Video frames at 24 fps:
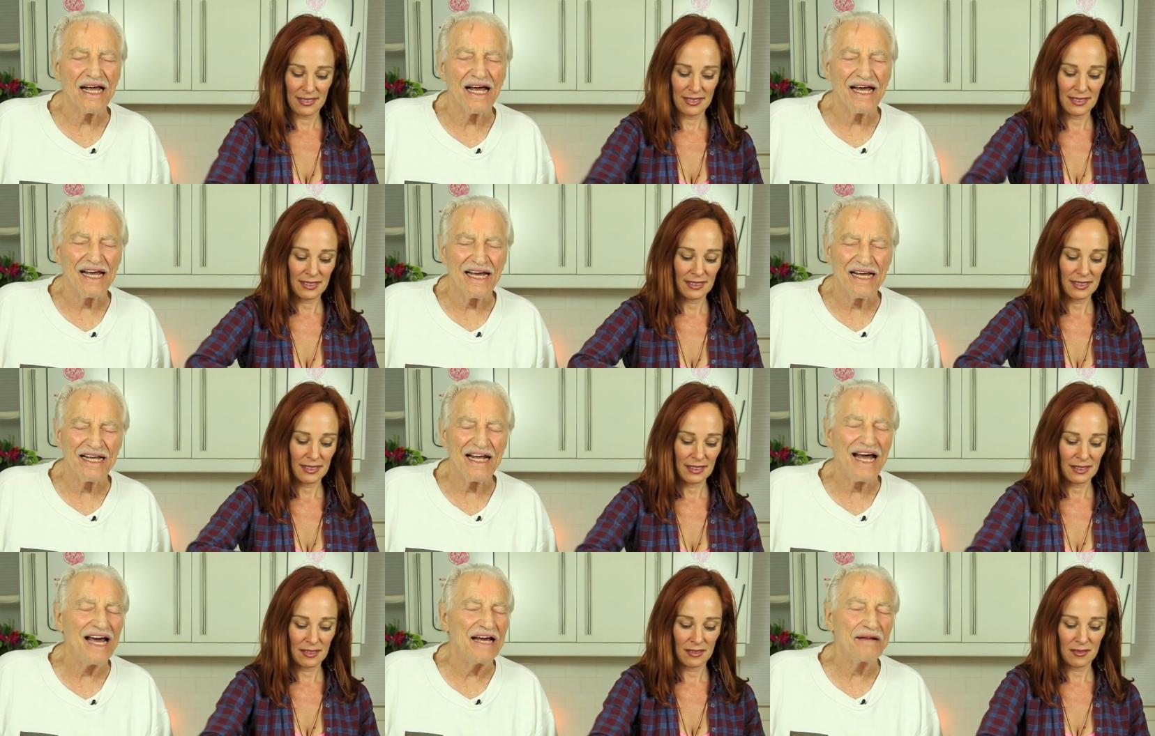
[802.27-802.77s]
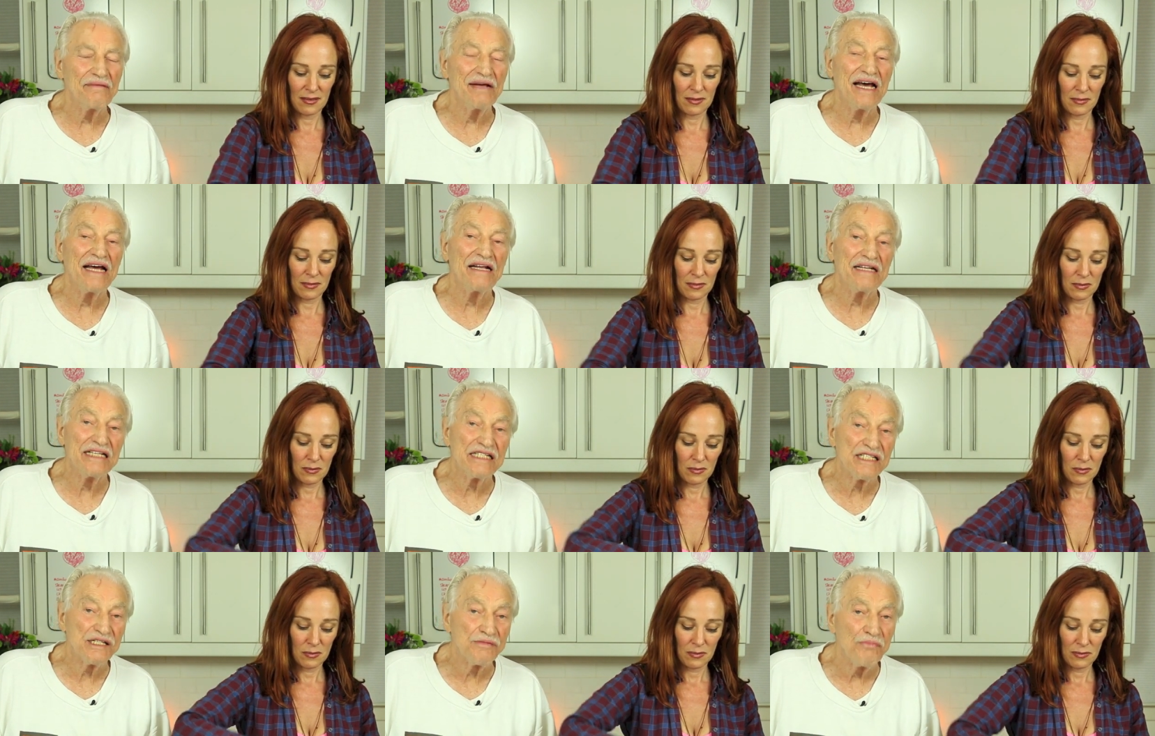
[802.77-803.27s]

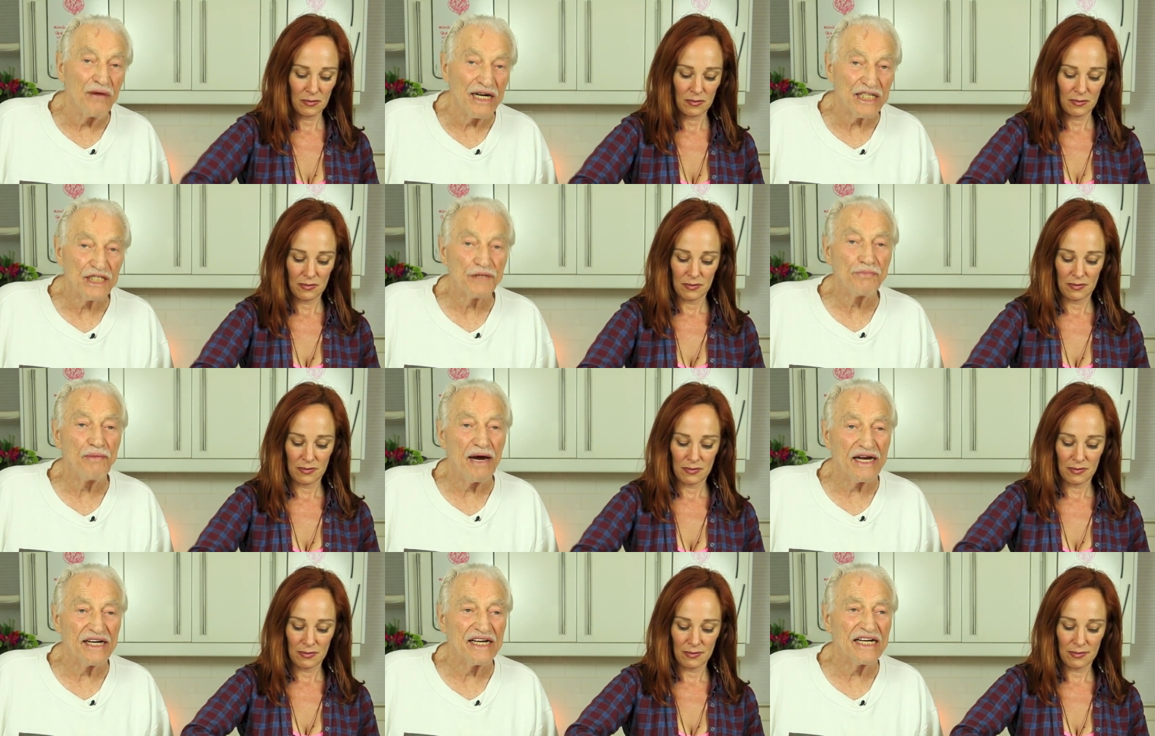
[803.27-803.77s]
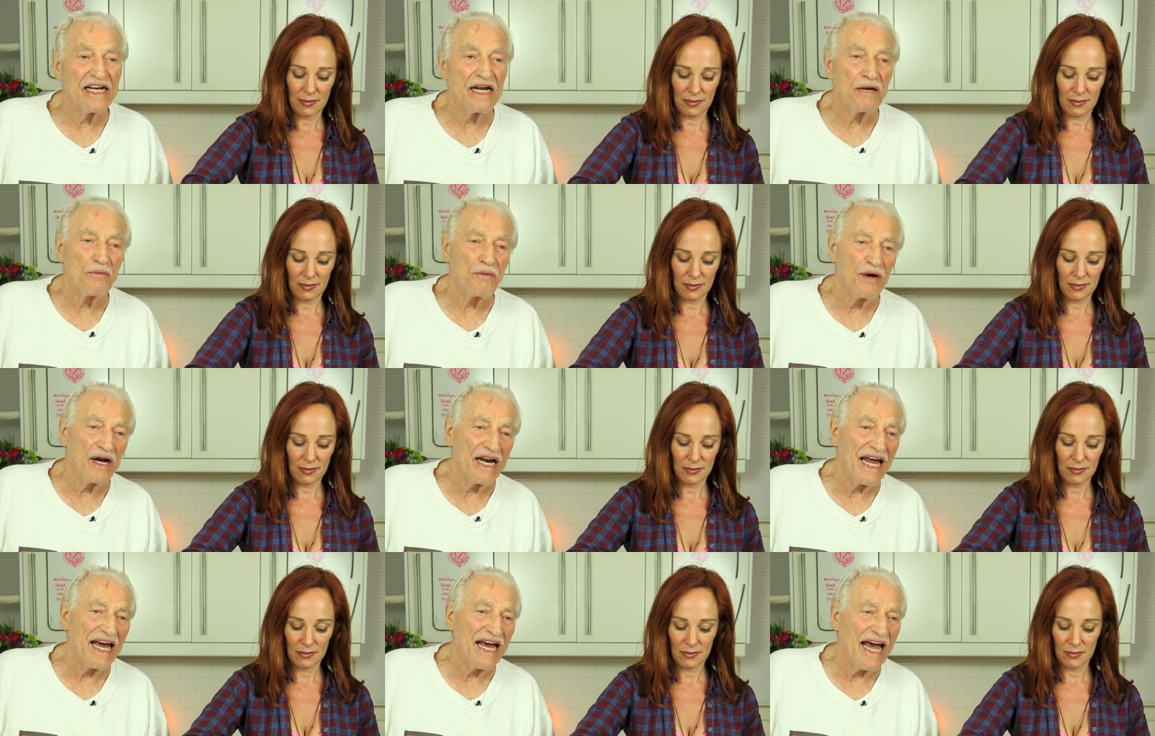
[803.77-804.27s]
Speaker 1: and it's much better than
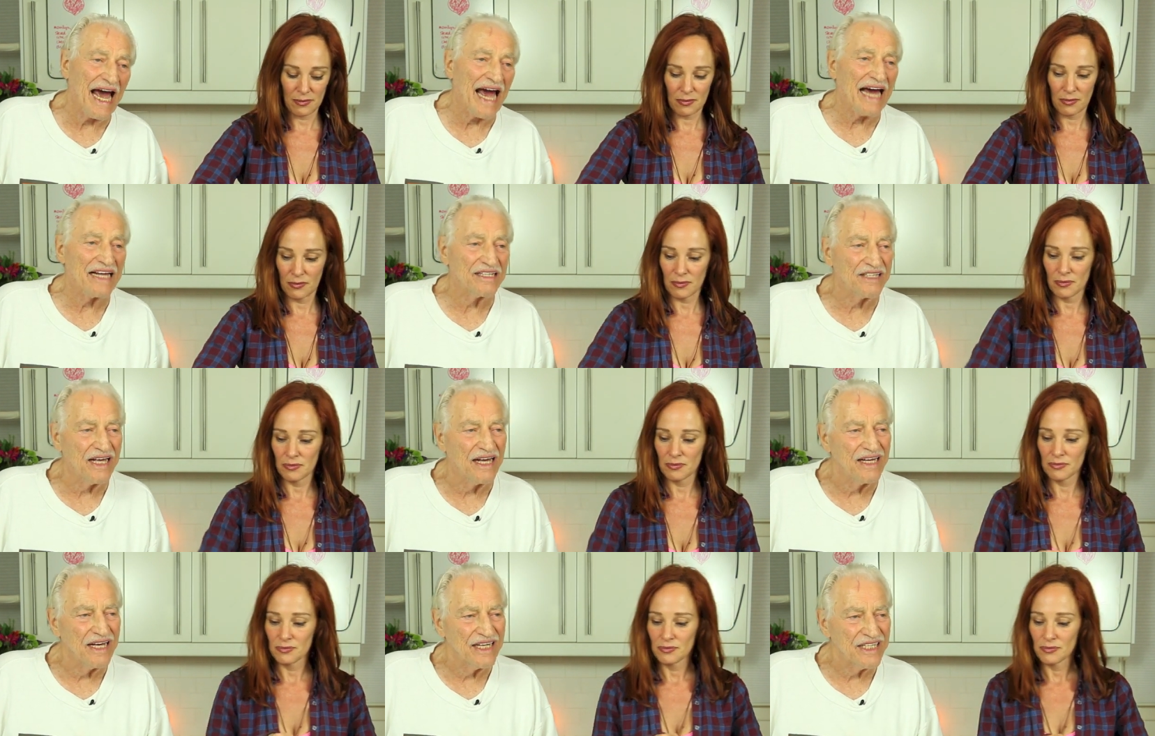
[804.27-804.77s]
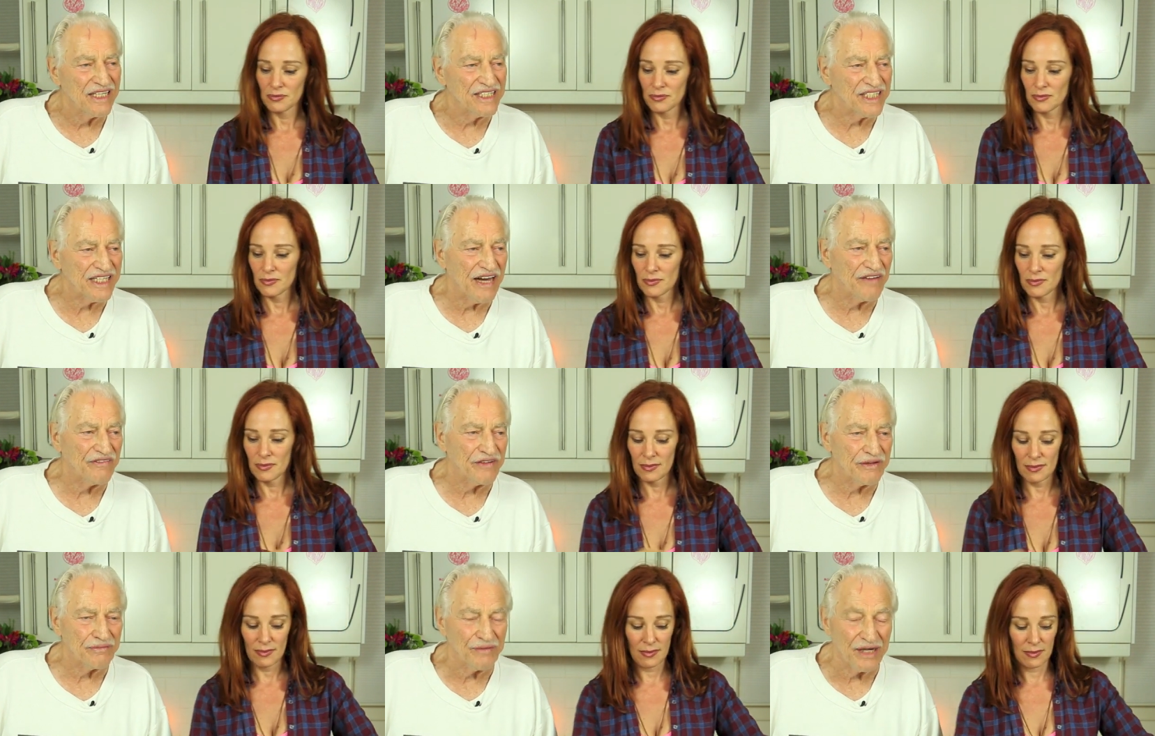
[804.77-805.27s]
what I had
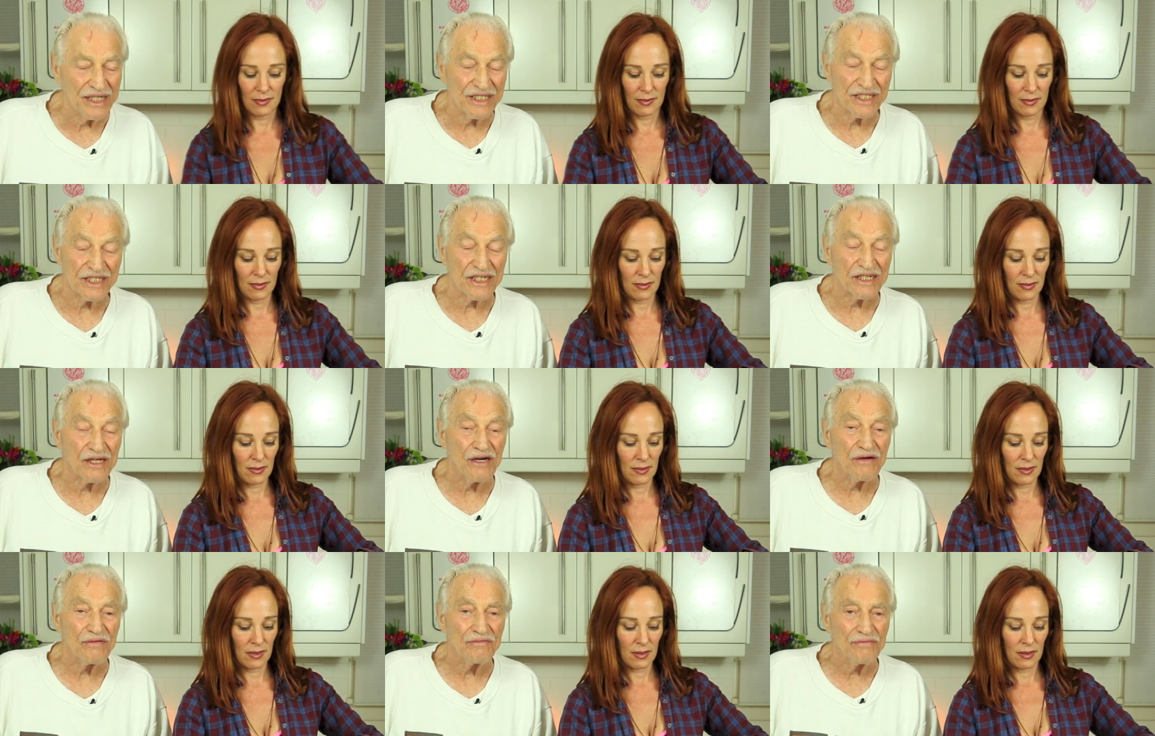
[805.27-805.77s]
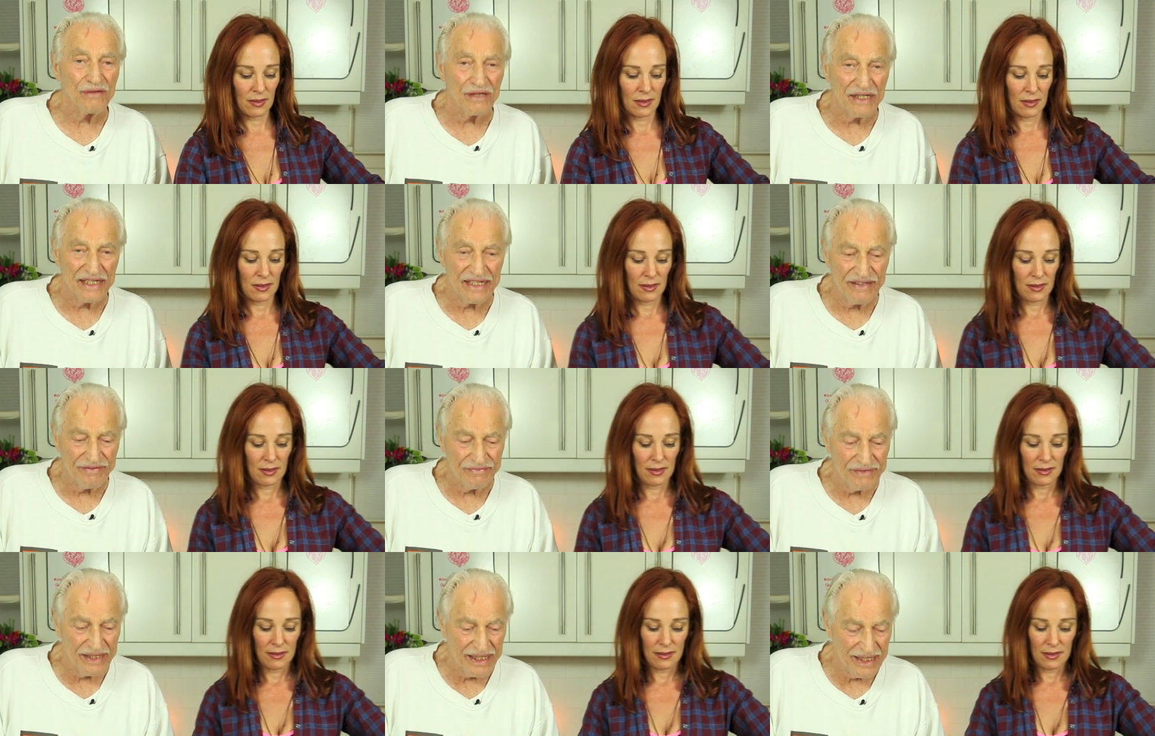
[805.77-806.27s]
seven months ago.
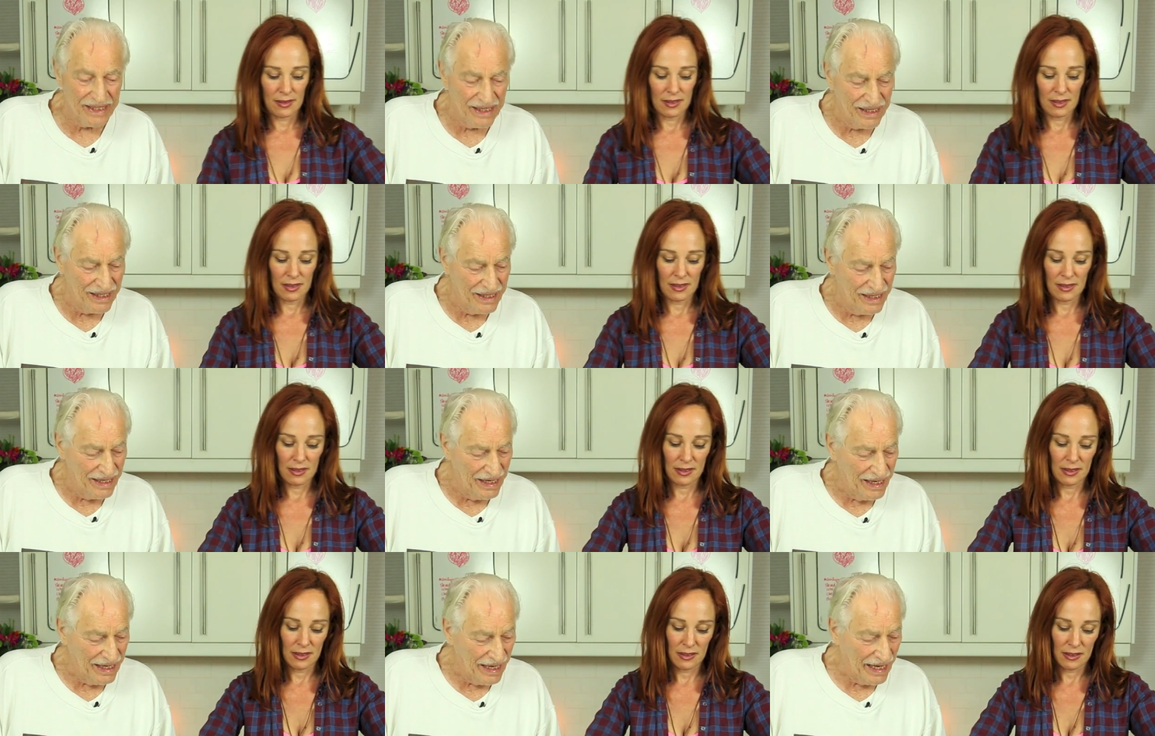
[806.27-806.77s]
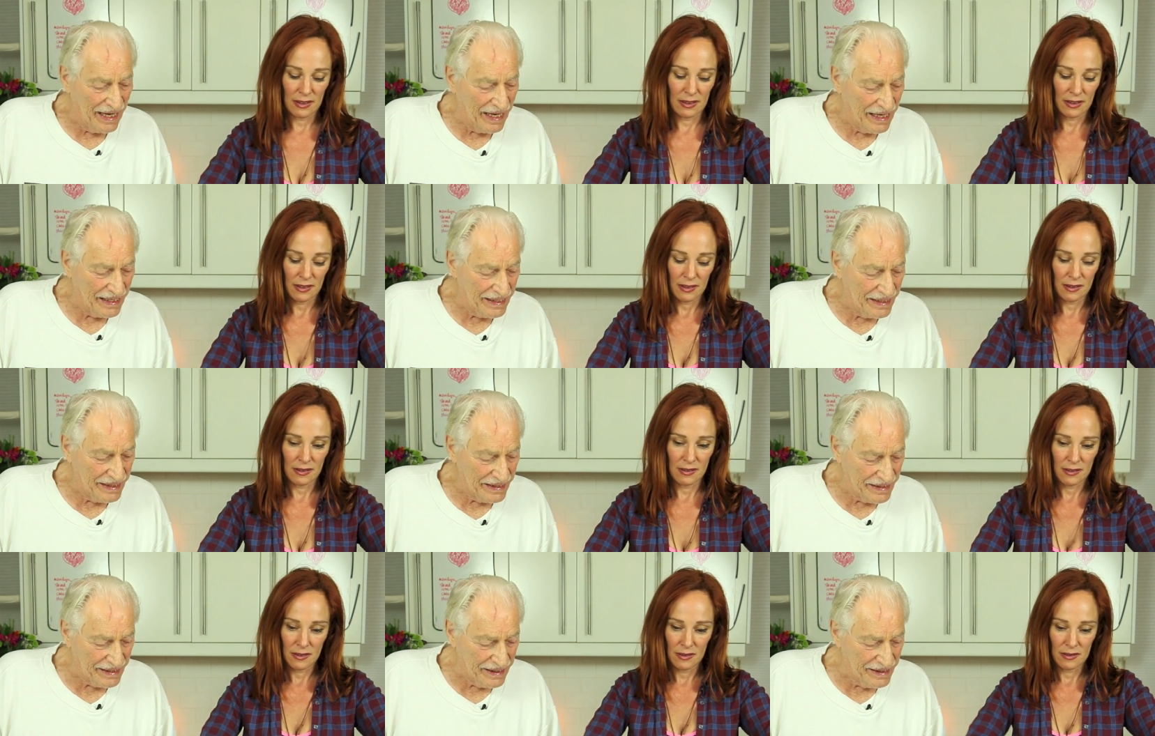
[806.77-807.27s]
Believe me,
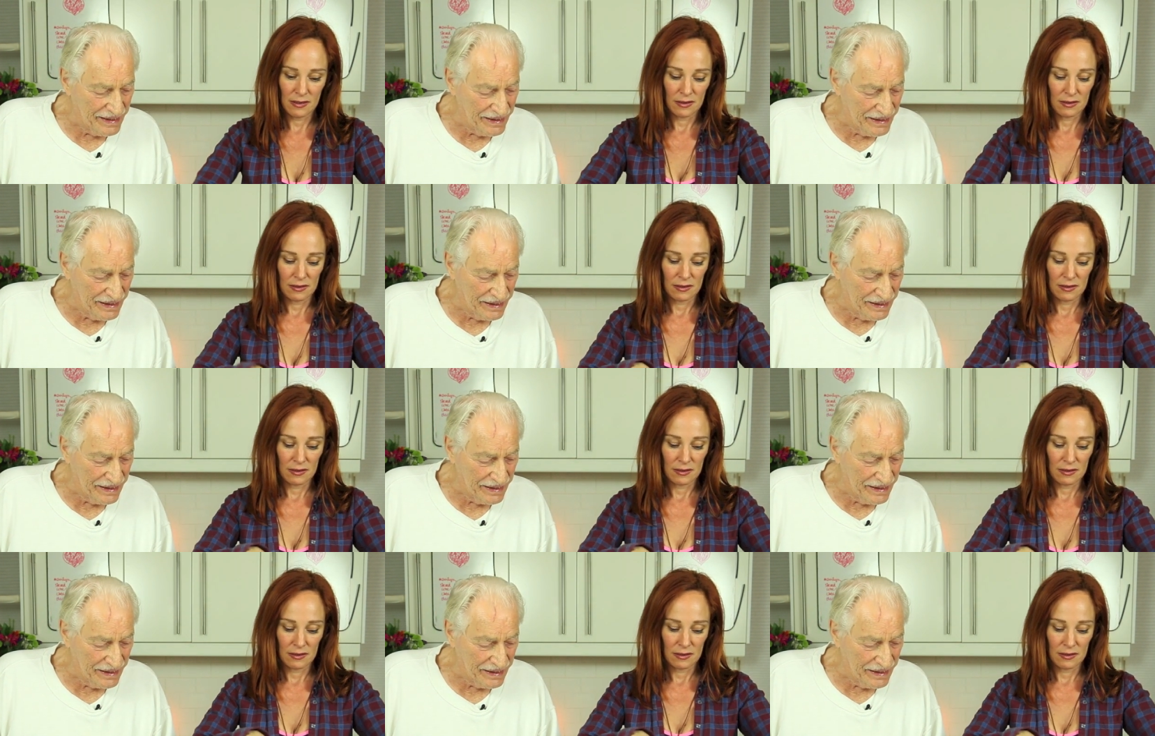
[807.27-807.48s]
and it.